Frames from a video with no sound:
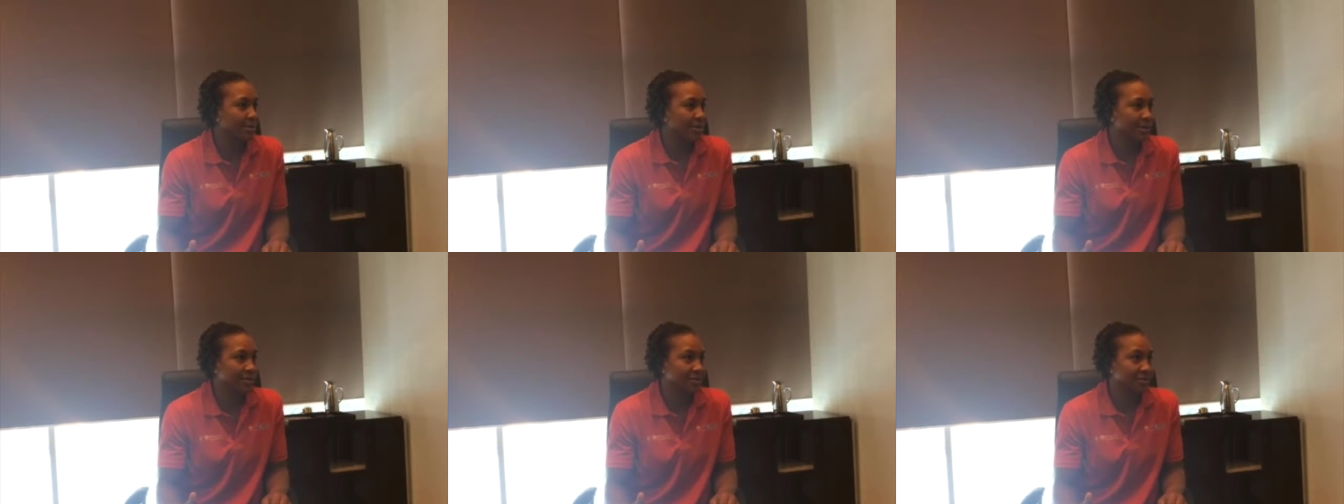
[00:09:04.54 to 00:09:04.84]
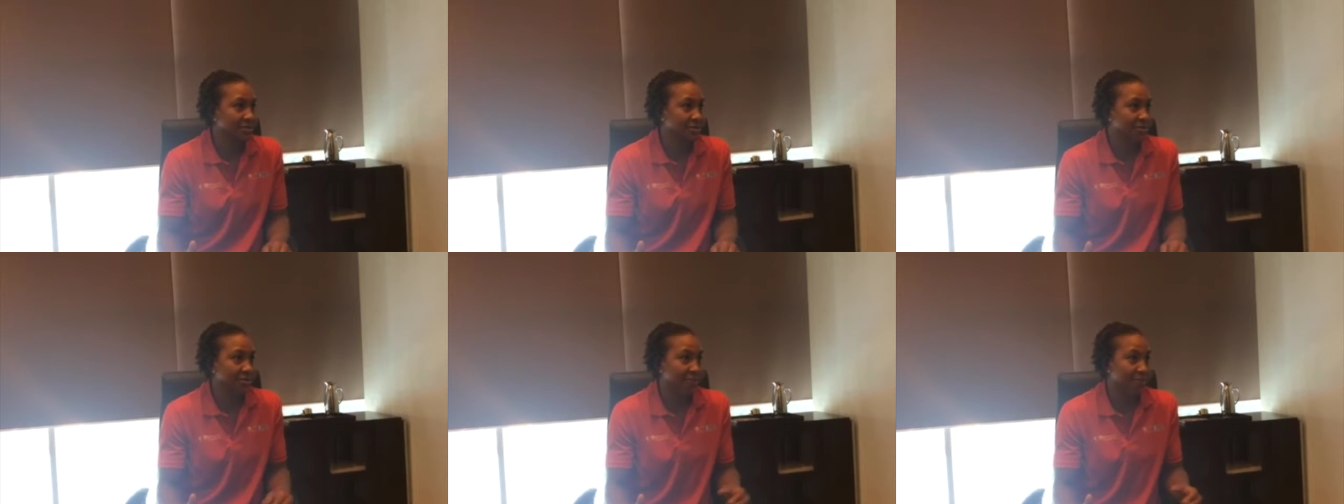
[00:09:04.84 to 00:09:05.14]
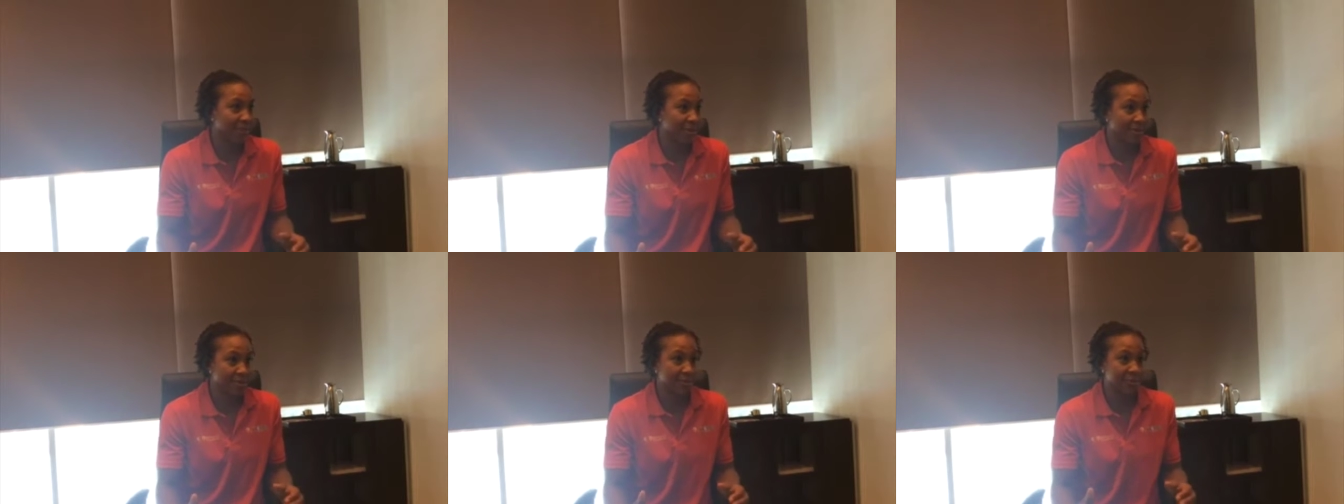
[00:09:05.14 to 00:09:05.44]
because
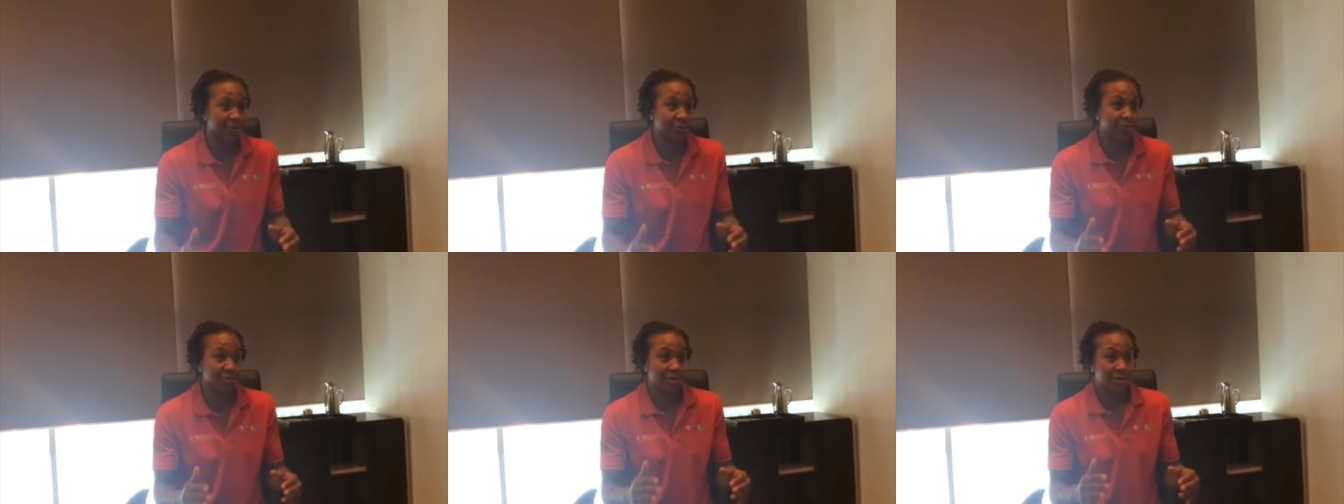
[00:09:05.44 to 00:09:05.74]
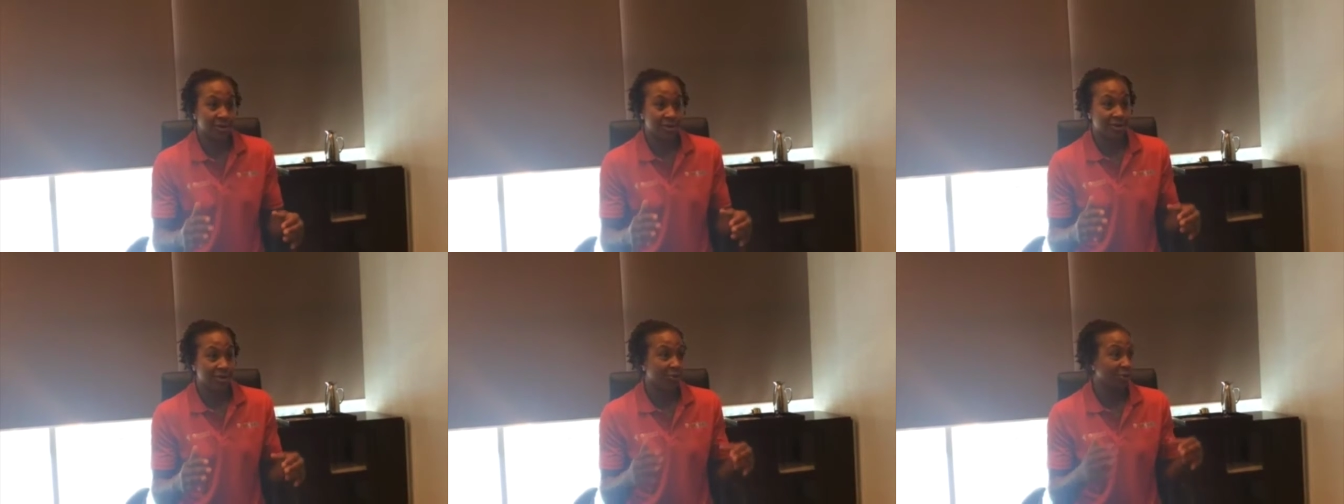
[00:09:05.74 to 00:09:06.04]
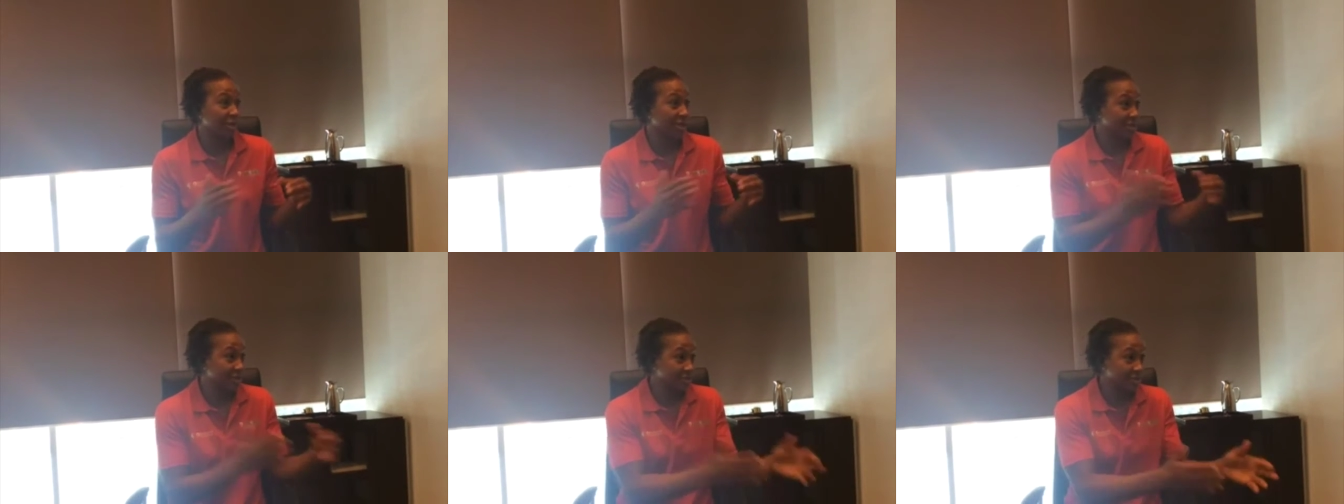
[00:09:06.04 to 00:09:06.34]
some people you
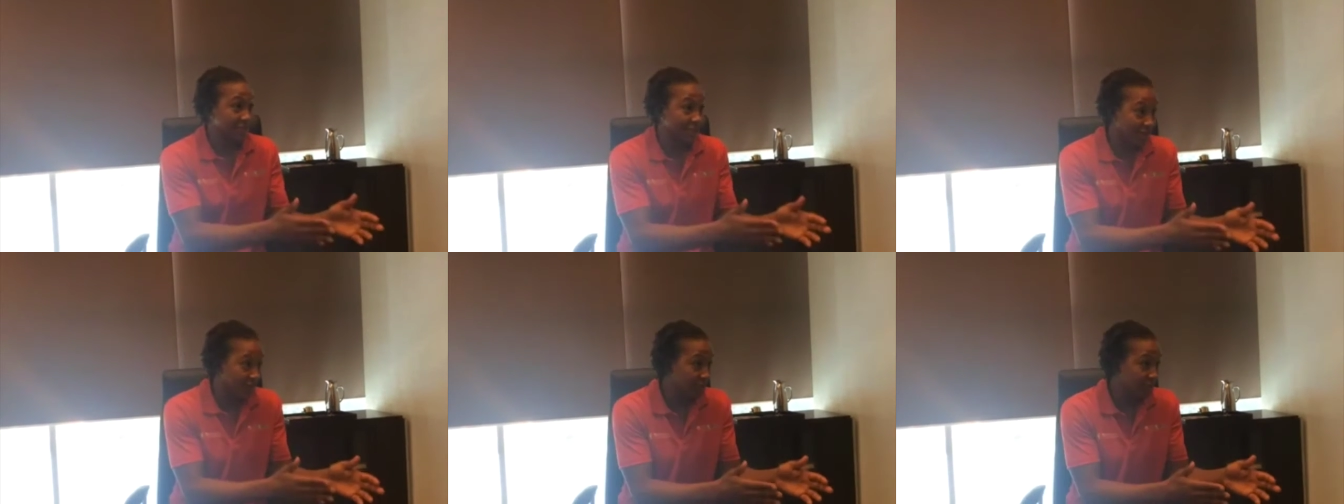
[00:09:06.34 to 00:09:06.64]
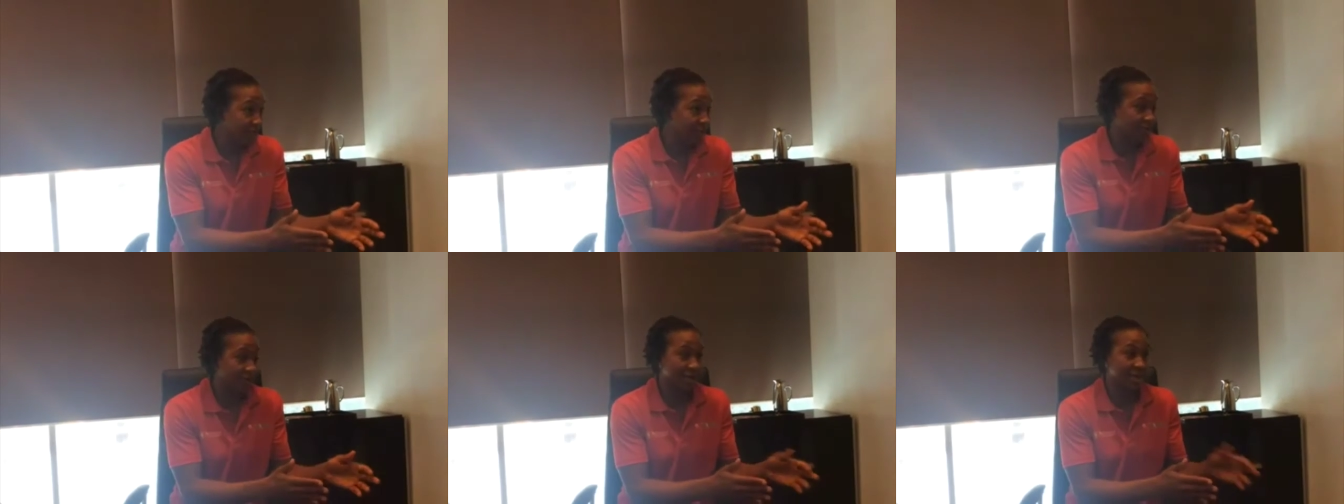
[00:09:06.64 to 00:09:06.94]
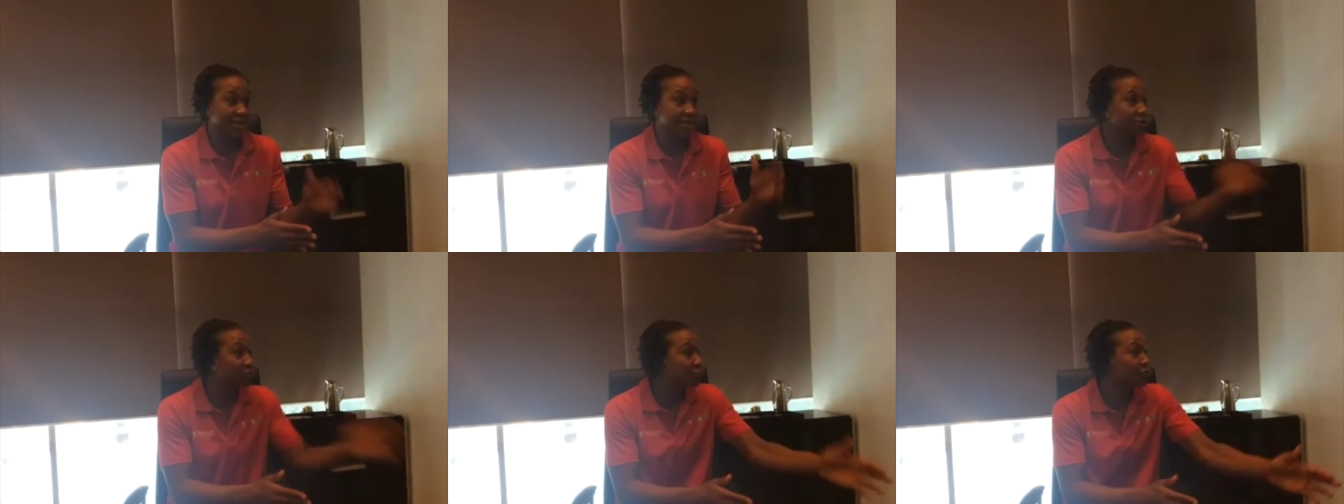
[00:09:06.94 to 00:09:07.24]
need to tell,
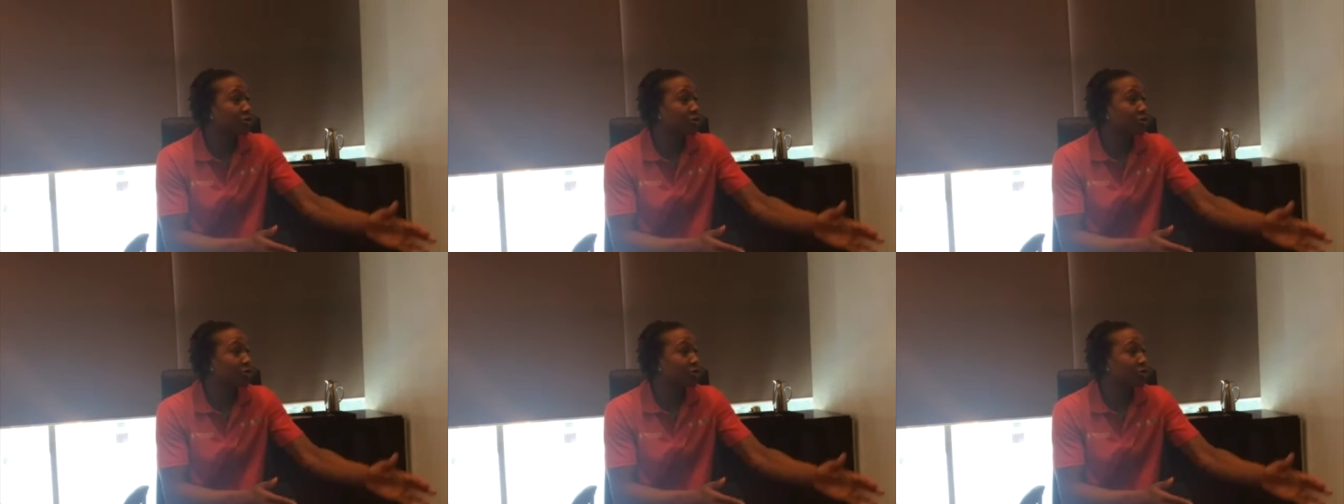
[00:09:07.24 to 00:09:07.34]
okay, this is